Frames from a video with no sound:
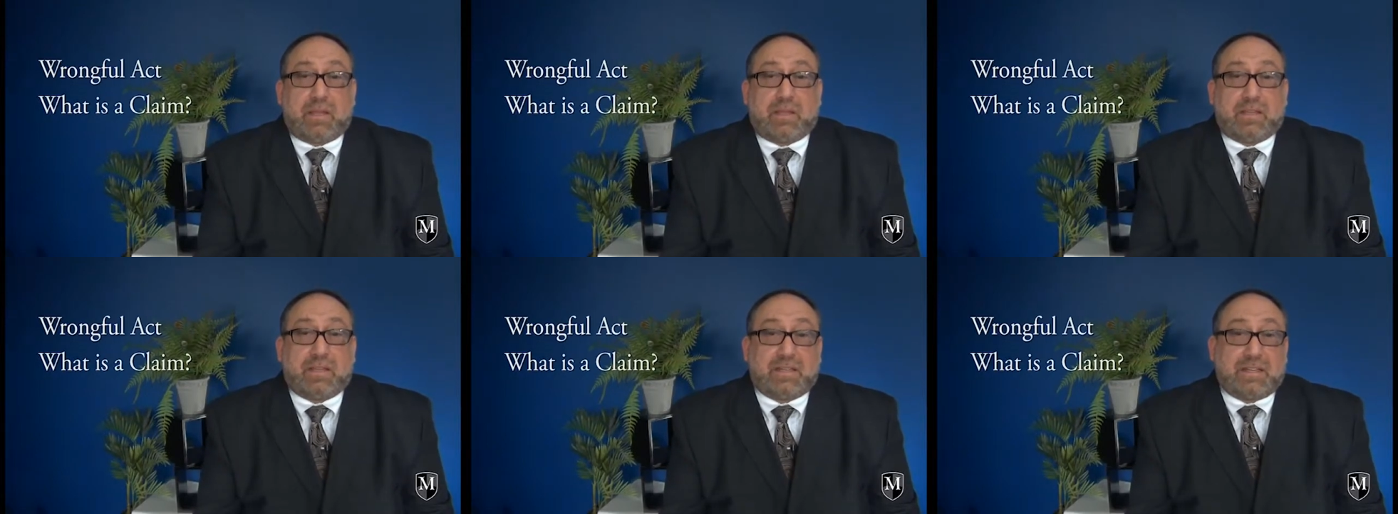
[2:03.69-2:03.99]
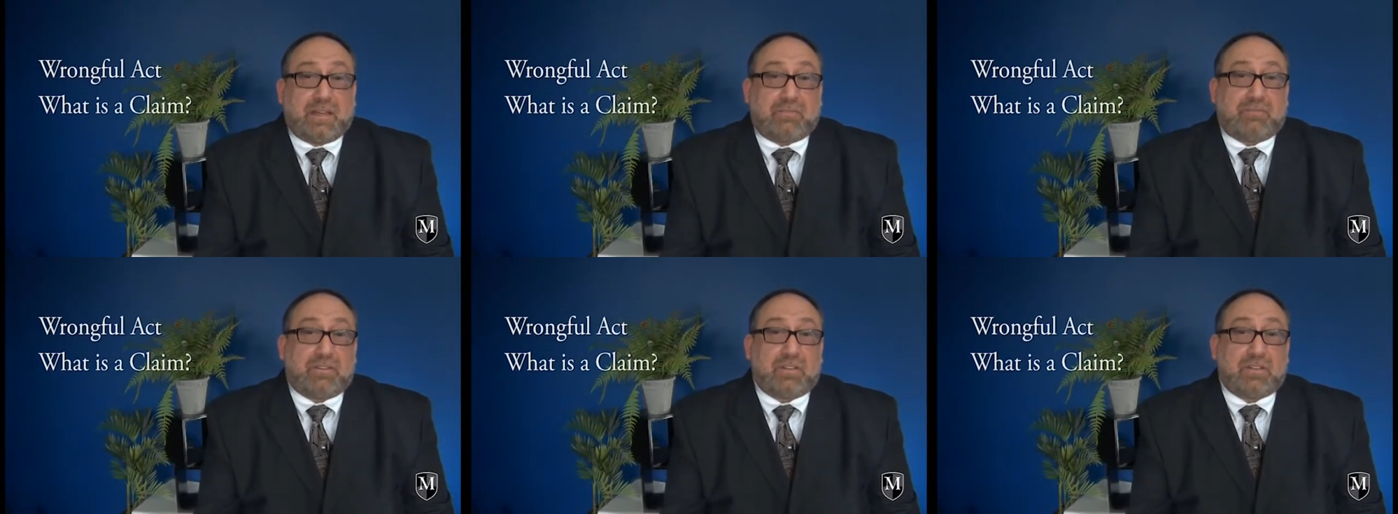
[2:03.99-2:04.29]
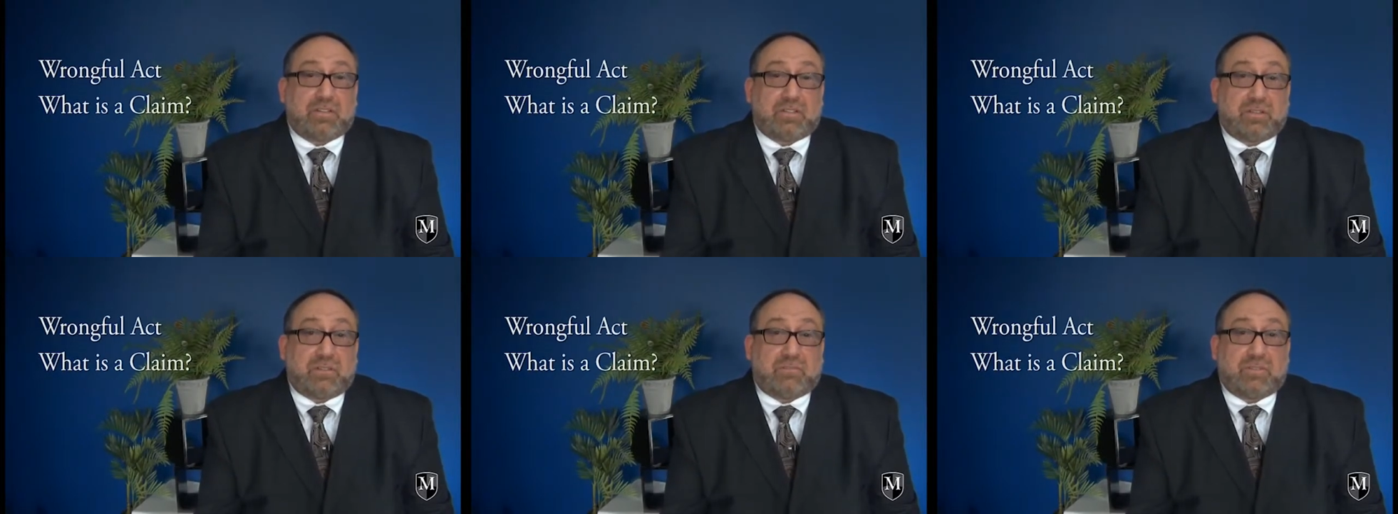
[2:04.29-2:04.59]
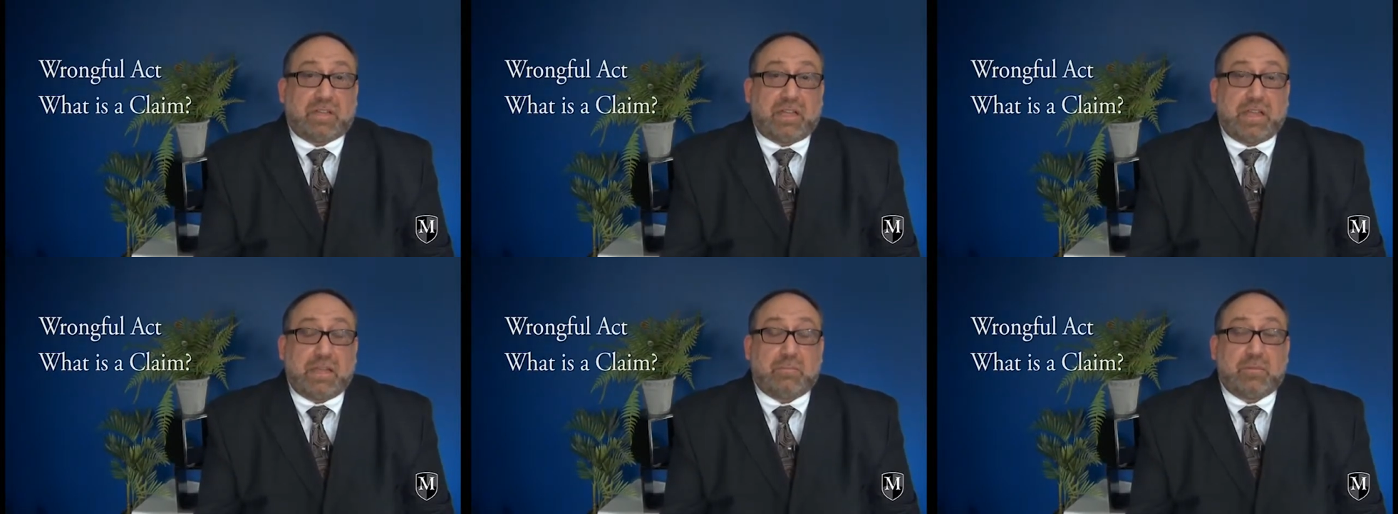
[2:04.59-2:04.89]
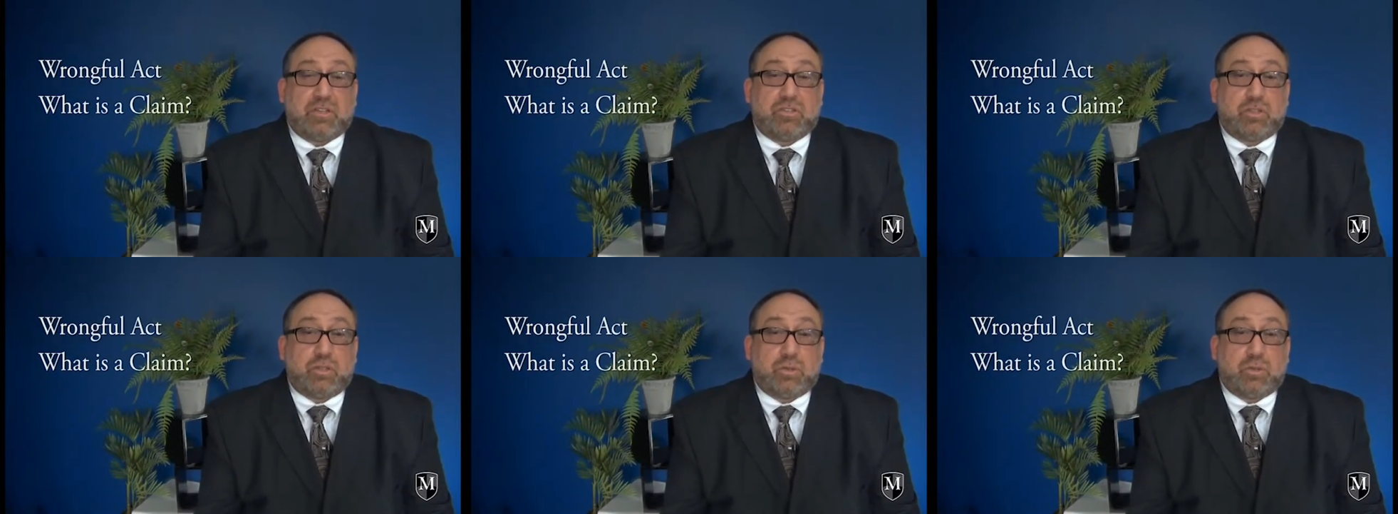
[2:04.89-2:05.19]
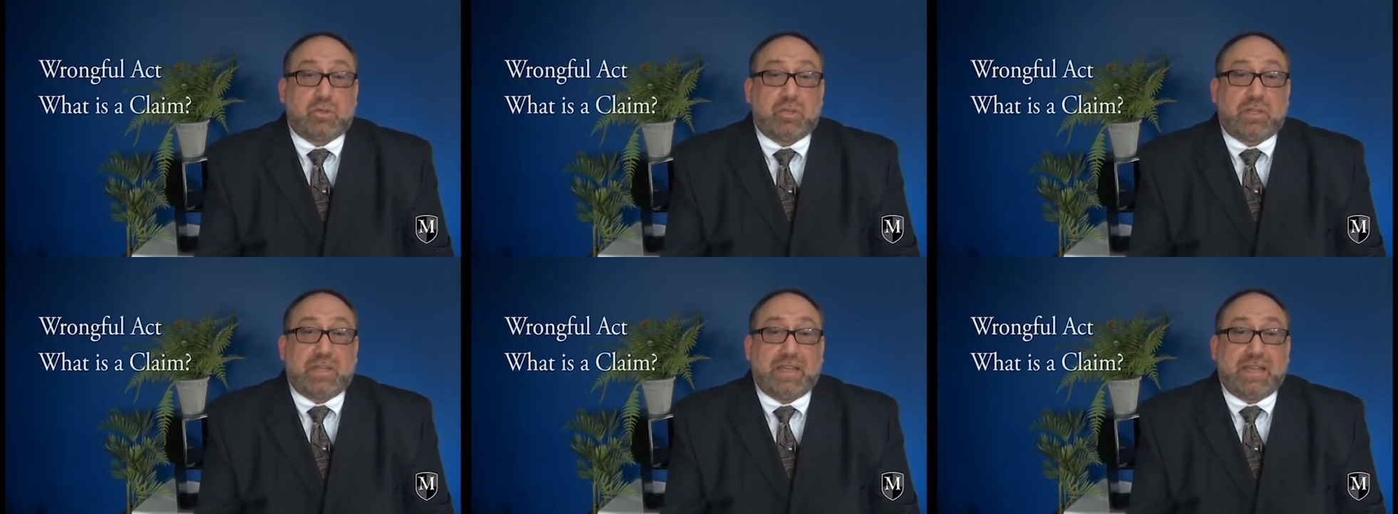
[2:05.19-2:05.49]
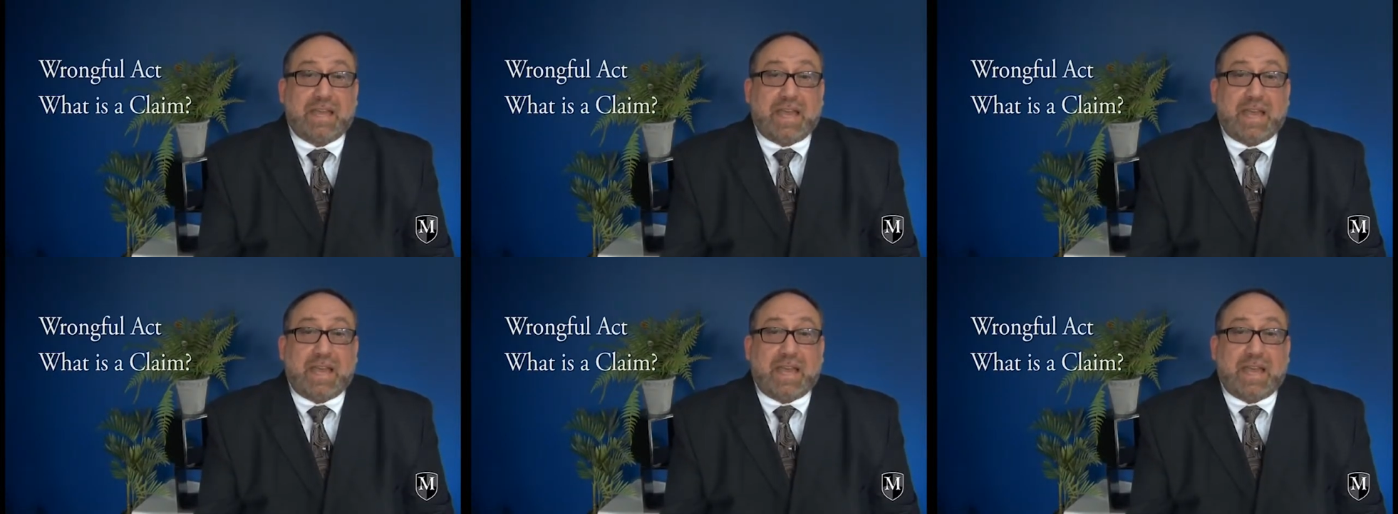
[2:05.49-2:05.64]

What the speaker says: the definition of claim is usually